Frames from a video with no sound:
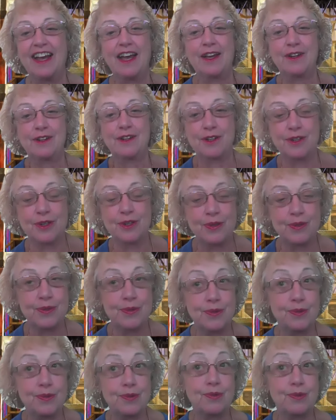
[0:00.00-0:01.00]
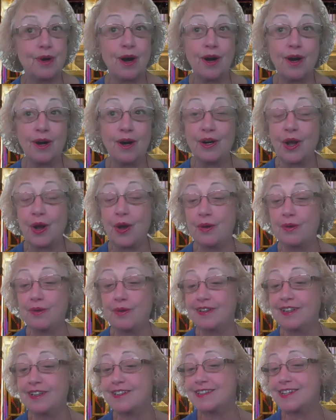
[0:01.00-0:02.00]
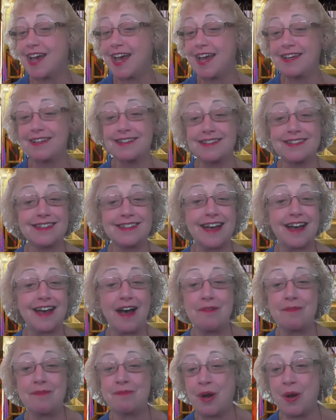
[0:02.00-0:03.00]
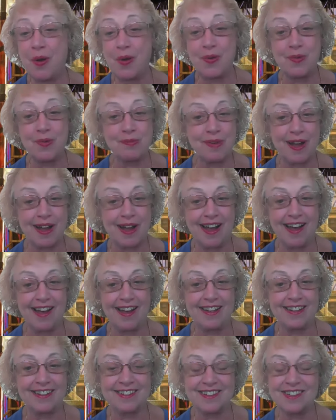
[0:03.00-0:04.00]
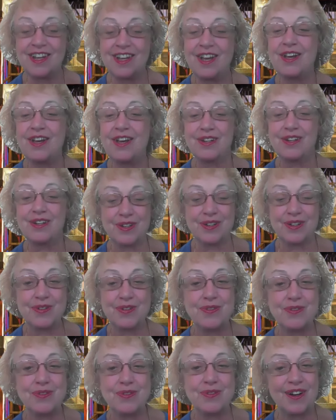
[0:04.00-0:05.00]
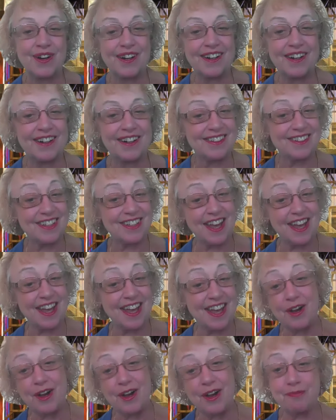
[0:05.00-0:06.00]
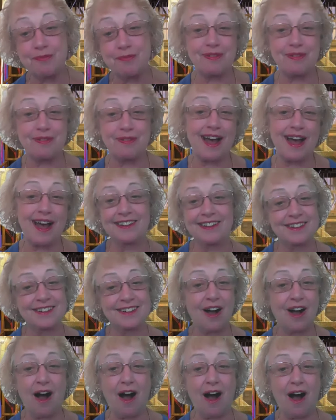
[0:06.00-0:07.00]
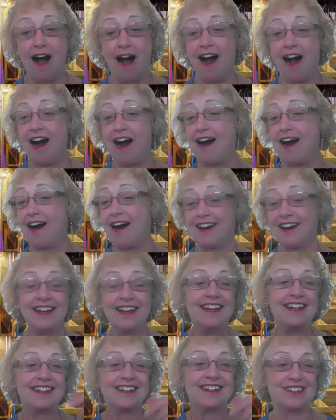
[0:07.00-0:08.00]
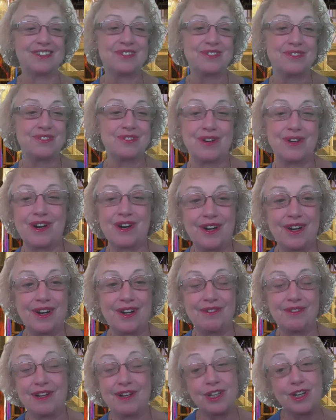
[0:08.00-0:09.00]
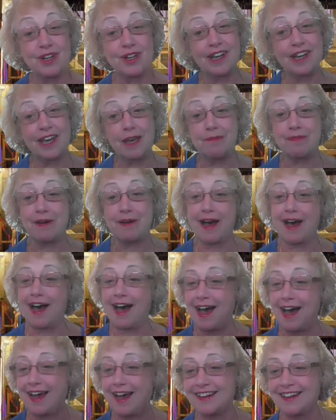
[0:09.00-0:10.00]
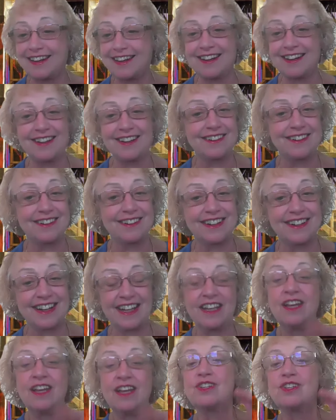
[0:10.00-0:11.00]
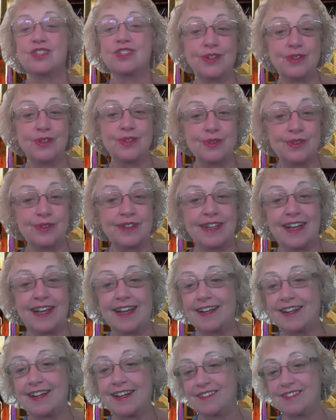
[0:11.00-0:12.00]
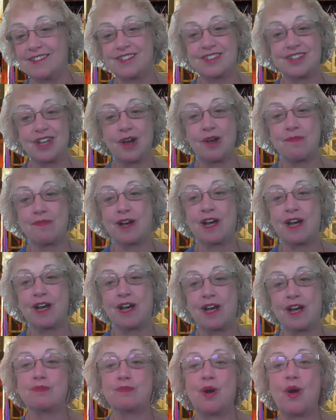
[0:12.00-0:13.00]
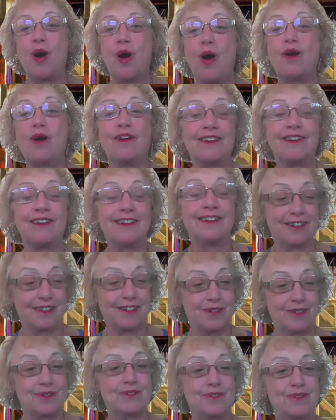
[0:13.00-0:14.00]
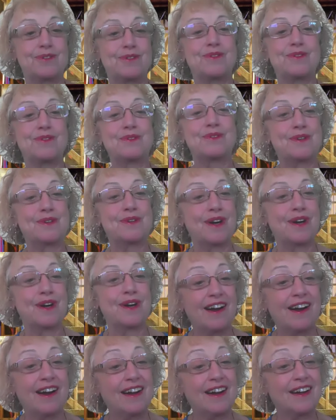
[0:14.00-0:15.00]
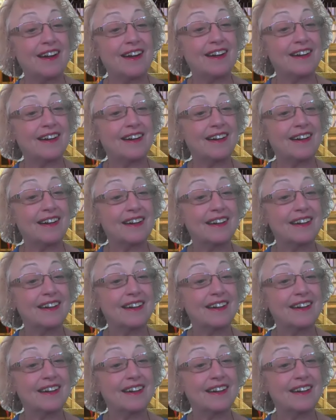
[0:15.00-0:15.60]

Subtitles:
New word only takes a moment. New word is an open door. New word when you keep on learning, soon you'll learn so much more. New word.